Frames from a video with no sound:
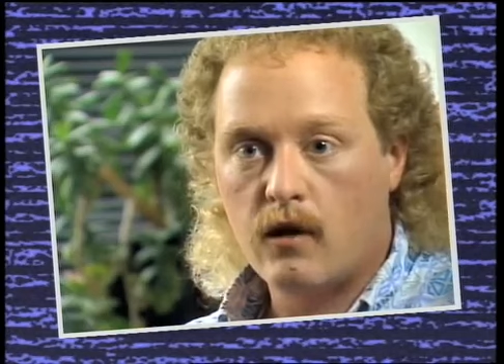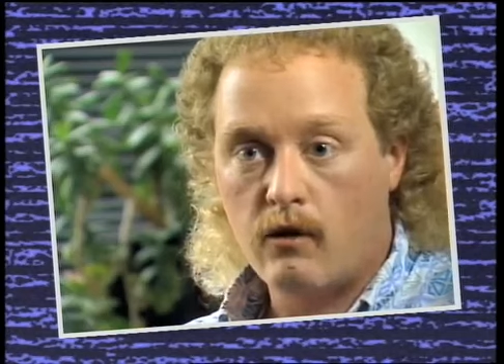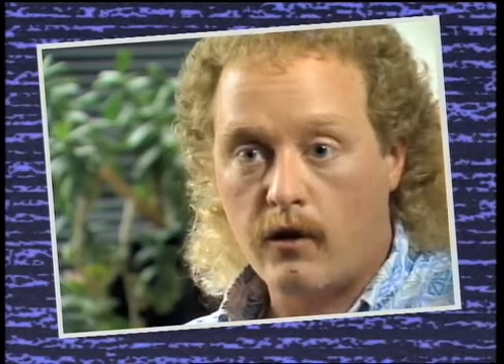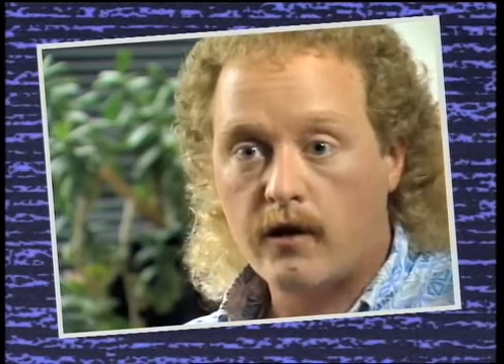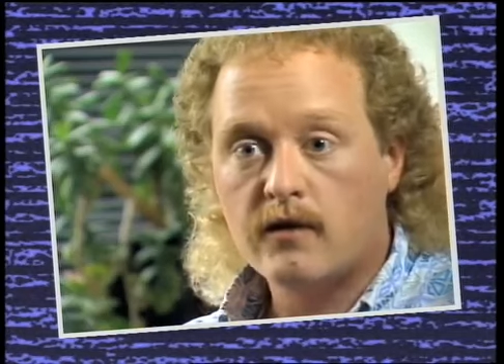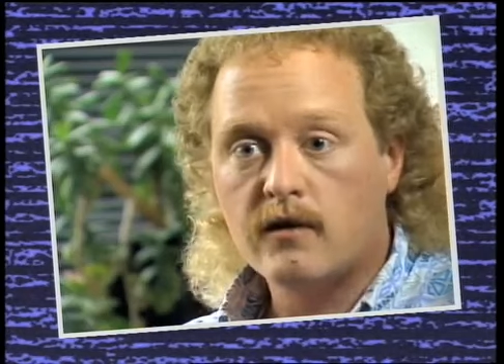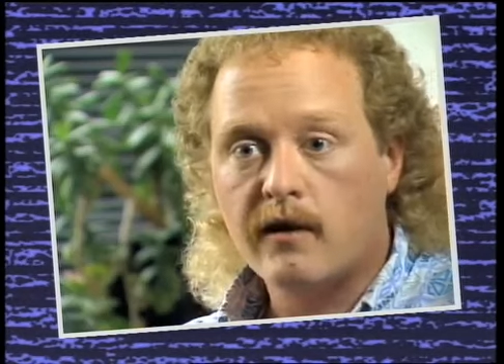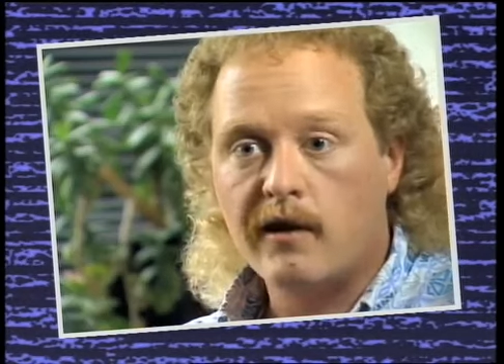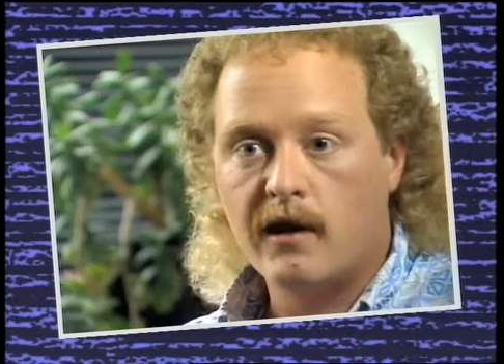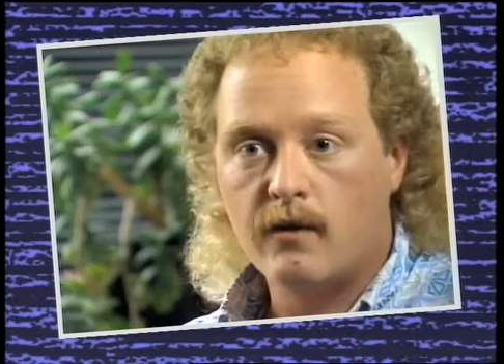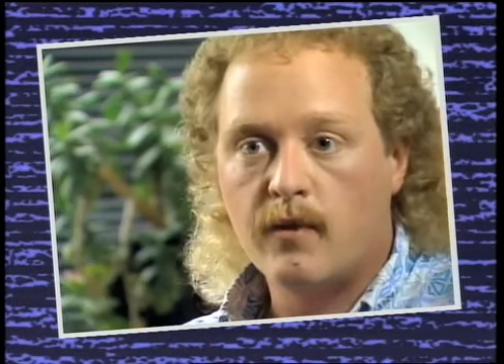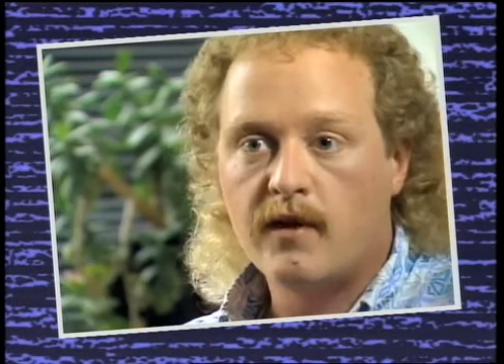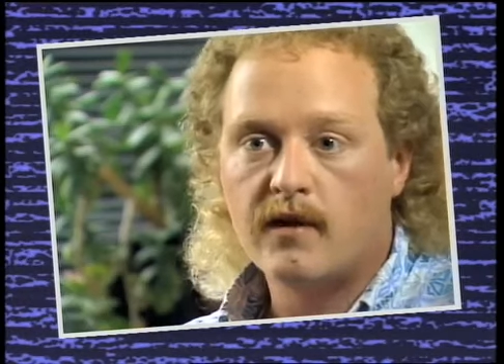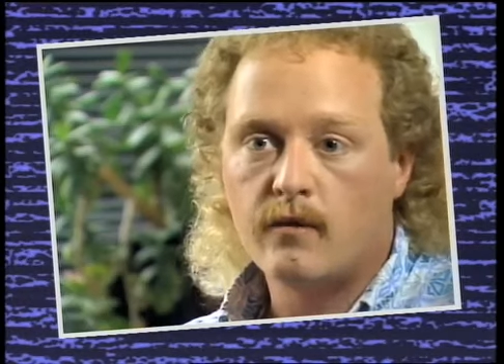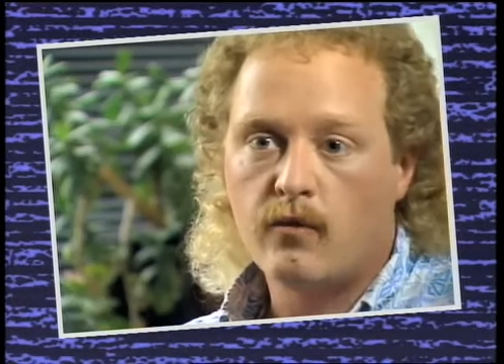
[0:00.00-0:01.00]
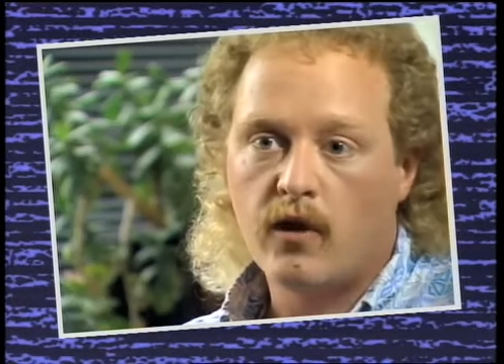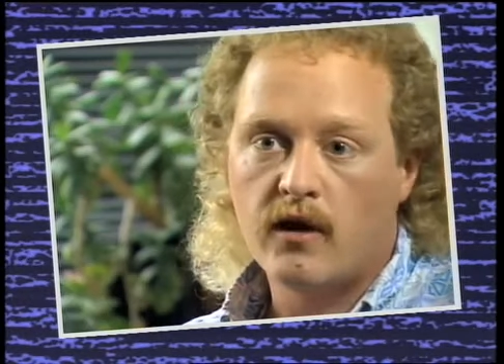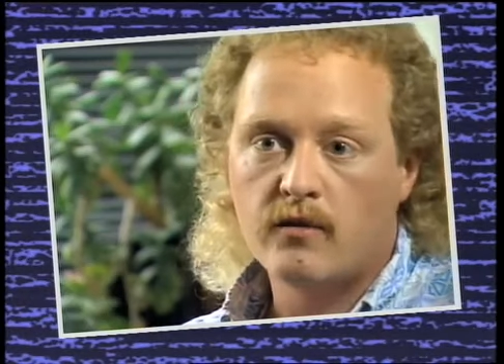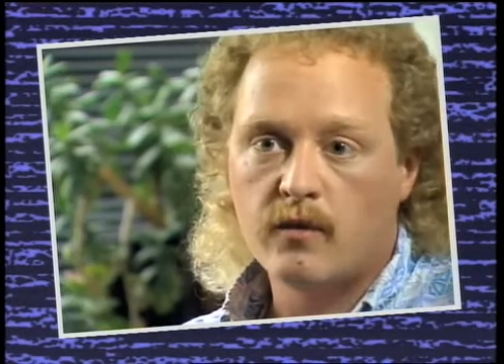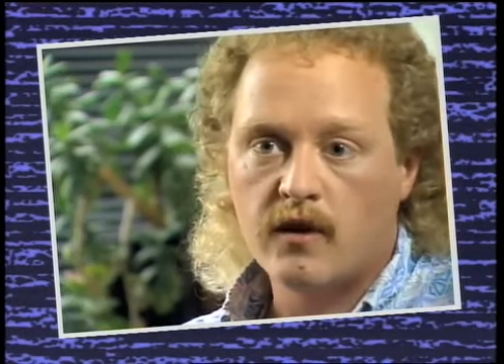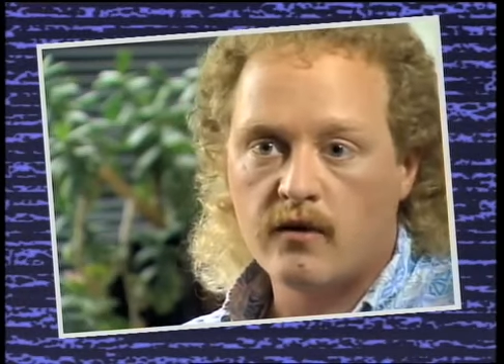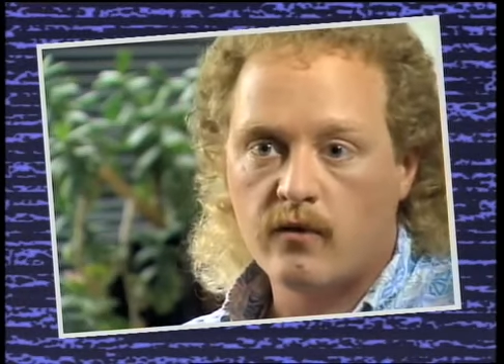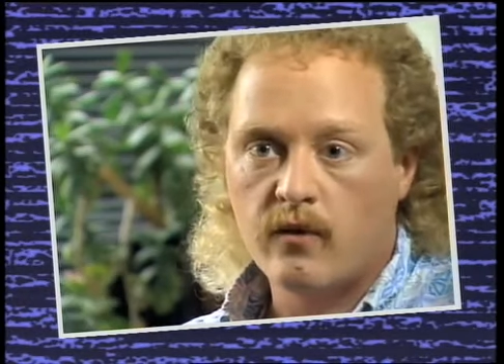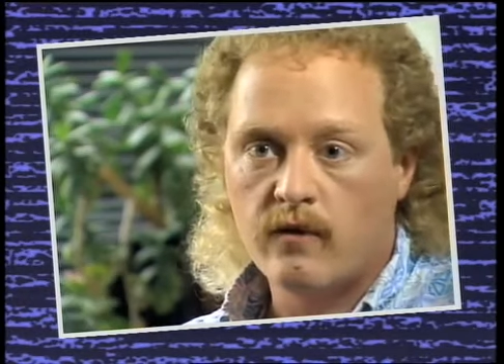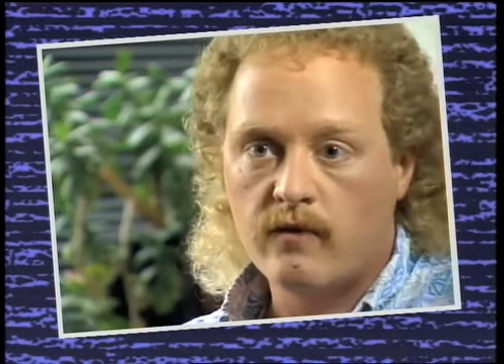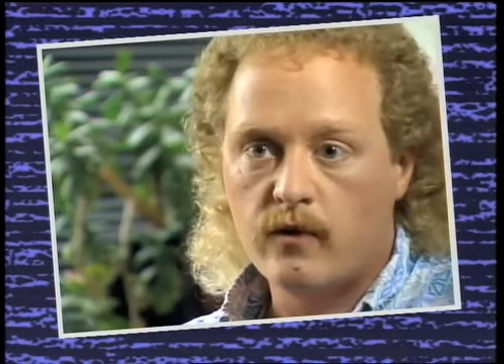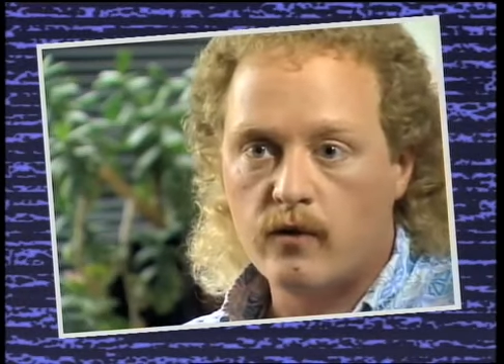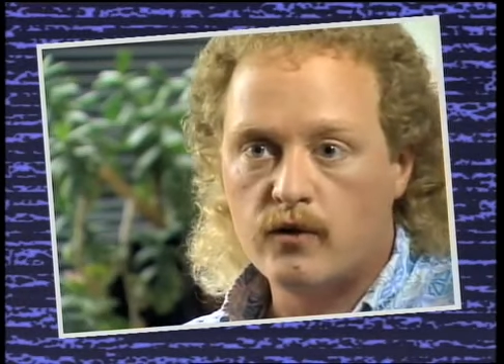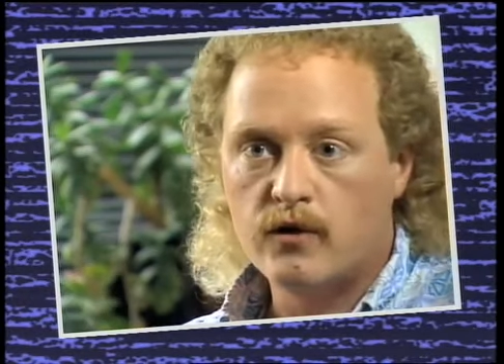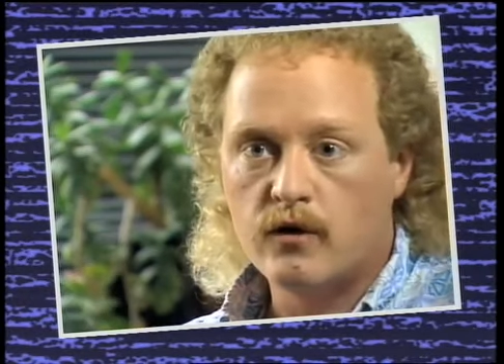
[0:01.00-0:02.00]
are excited about the prospects for the
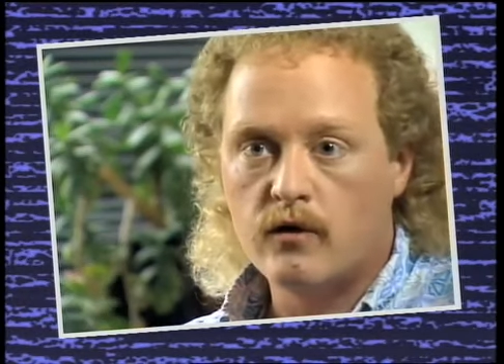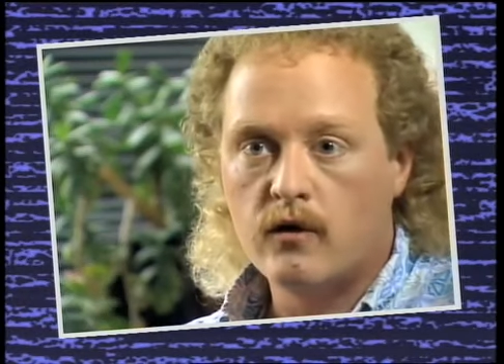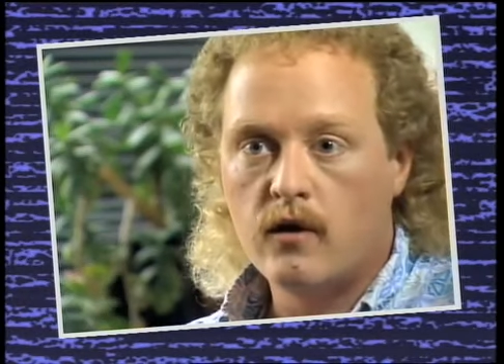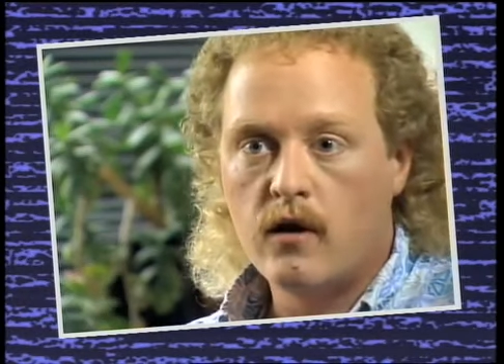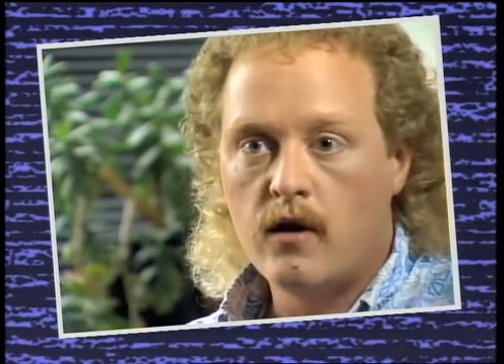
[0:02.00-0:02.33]
future.